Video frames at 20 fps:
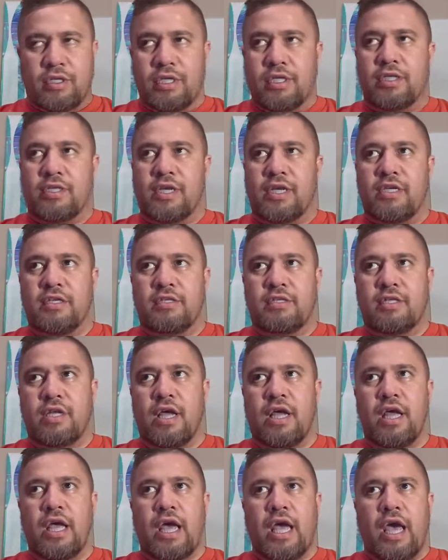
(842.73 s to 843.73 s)
deceased.
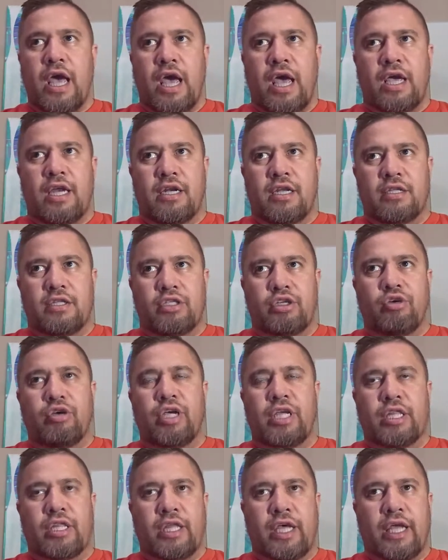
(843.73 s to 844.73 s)
And in
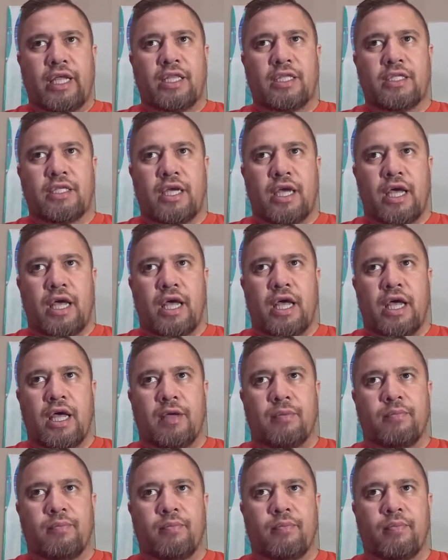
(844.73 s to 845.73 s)
doing that,
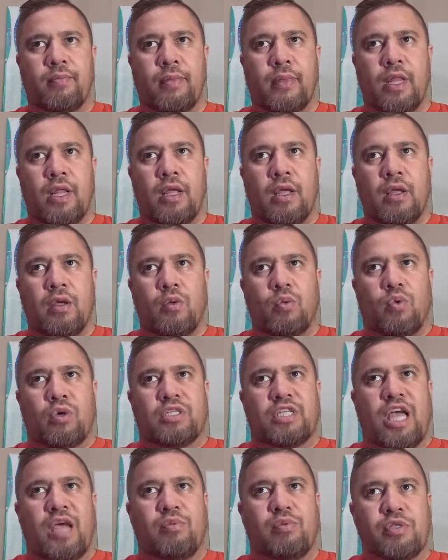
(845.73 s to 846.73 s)

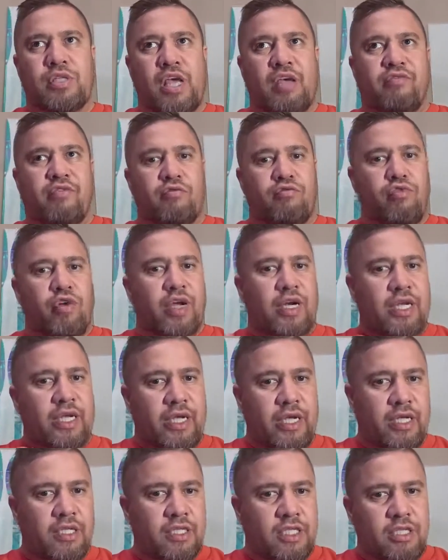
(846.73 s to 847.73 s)
was able to have a
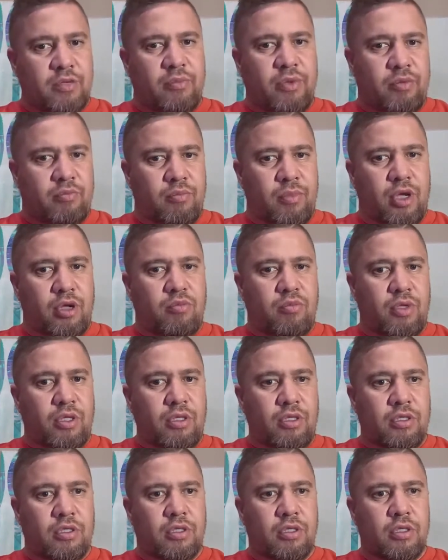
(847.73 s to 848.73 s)
really intimate
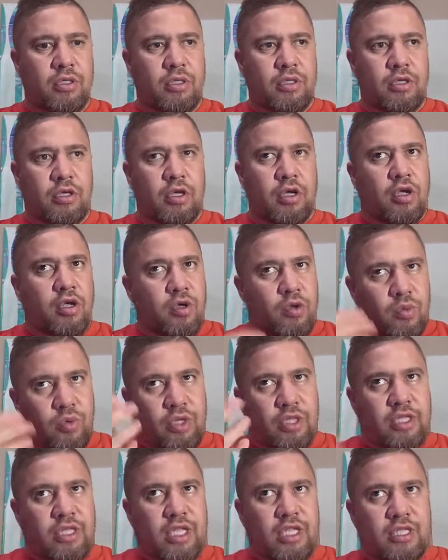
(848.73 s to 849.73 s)
moment
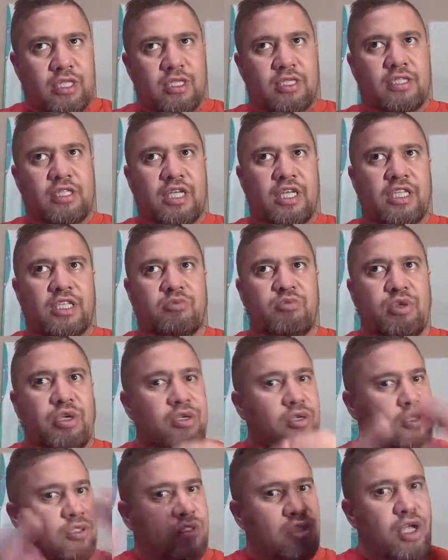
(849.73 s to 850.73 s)
with the deceased
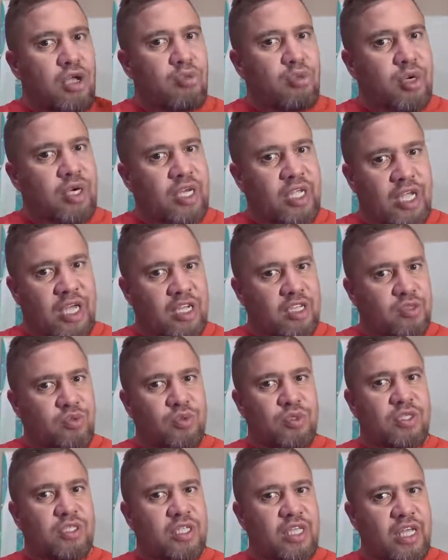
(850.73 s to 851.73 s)
because nobody else
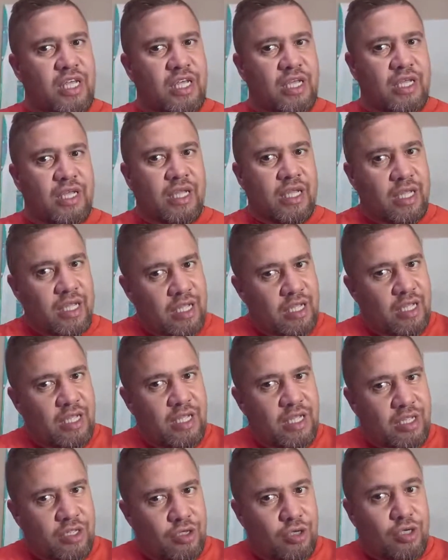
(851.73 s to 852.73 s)
was there.
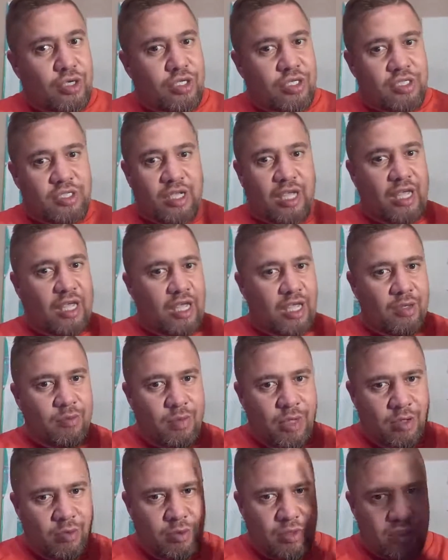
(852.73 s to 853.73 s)
You could see
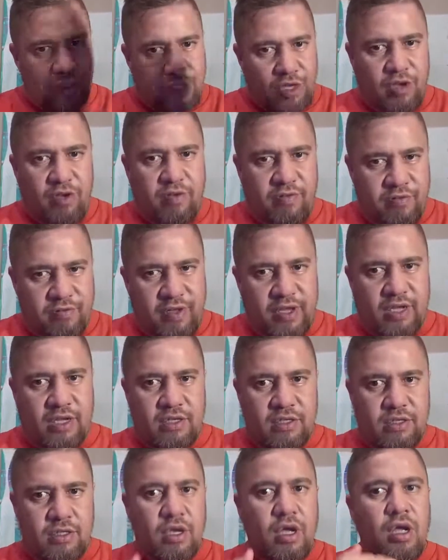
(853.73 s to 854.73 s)
him, he was so
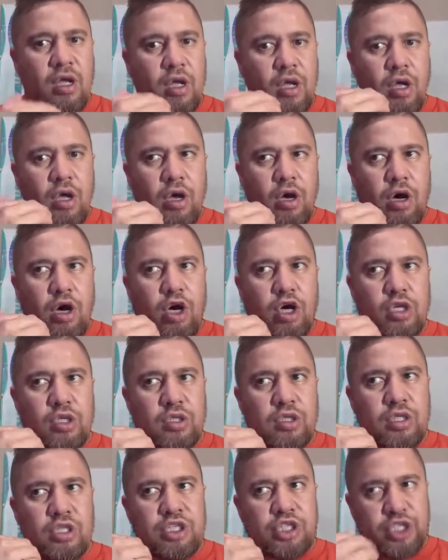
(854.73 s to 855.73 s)
fixed
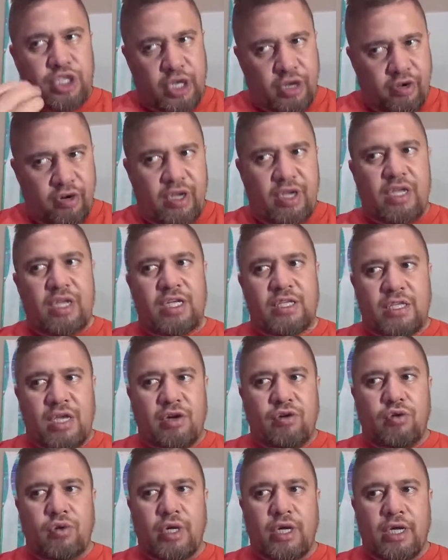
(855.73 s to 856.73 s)
on sharing his
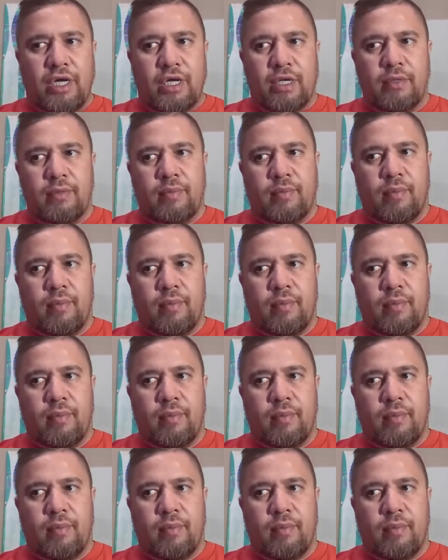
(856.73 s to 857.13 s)
aroha,